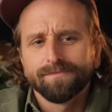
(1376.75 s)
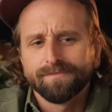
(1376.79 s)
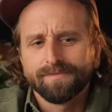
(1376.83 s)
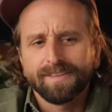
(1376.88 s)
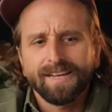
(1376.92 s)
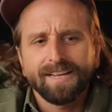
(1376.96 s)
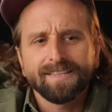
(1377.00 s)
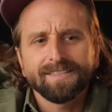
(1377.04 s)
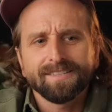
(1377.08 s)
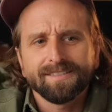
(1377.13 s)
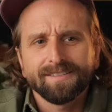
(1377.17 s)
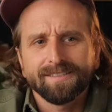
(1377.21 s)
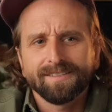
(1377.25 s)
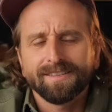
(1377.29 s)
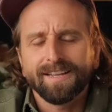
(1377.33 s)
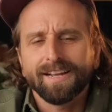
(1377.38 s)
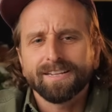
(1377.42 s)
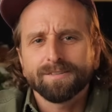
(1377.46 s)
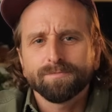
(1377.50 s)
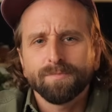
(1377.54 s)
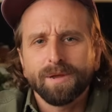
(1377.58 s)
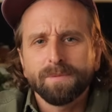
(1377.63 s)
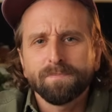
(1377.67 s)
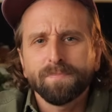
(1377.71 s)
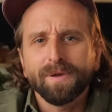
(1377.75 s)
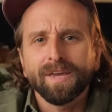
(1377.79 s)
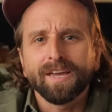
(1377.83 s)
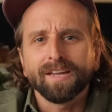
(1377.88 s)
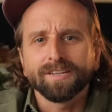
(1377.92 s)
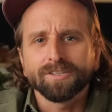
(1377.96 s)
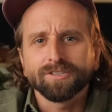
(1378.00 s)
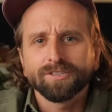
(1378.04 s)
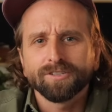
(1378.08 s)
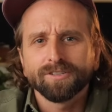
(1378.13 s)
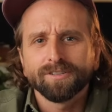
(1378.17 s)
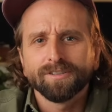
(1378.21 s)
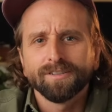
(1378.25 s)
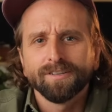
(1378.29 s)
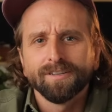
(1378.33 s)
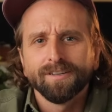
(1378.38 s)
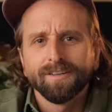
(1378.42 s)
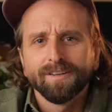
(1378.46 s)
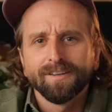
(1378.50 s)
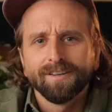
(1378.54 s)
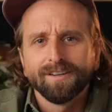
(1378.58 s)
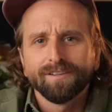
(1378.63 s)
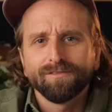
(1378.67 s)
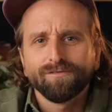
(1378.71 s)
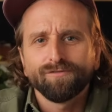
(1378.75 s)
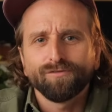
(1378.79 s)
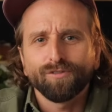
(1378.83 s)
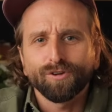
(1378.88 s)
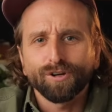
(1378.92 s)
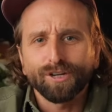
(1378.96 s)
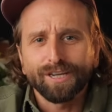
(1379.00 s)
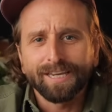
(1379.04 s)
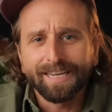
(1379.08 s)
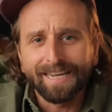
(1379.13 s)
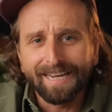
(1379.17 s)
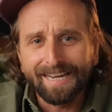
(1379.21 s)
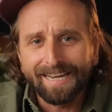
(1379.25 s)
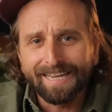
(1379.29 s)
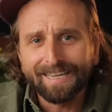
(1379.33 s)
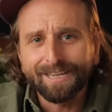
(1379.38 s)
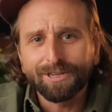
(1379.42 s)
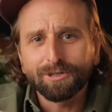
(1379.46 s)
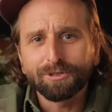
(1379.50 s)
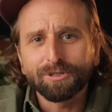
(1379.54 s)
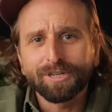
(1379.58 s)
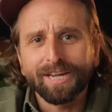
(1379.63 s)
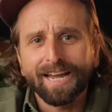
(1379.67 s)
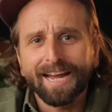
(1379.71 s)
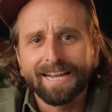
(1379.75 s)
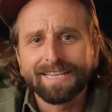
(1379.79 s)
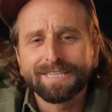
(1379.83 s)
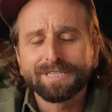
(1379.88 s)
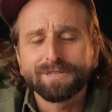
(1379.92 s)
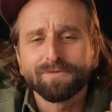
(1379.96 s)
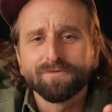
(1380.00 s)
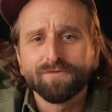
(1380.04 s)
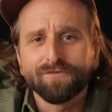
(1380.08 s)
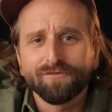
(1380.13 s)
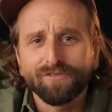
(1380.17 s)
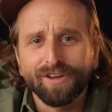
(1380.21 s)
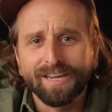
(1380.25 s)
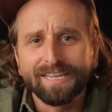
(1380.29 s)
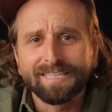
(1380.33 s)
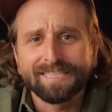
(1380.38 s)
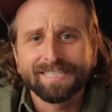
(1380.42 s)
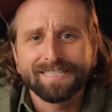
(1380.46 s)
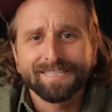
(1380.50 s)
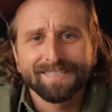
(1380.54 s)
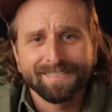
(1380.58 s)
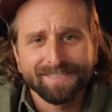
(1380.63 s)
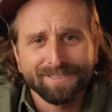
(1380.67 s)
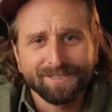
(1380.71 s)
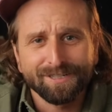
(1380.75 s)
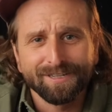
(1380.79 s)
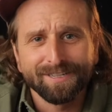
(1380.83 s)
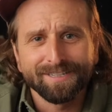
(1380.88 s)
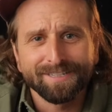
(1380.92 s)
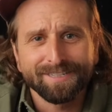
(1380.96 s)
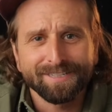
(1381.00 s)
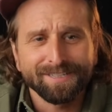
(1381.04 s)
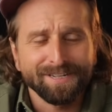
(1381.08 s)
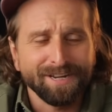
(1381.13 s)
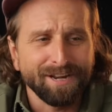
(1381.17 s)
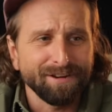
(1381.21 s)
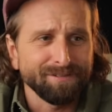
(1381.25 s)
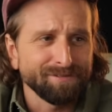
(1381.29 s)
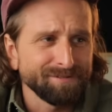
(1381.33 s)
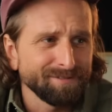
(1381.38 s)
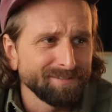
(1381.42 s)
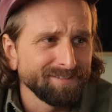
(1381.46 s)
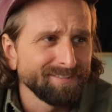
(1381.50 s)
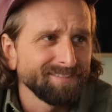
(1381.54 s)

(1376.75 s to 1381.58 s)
That's my pitch for getting your dad some face stuff,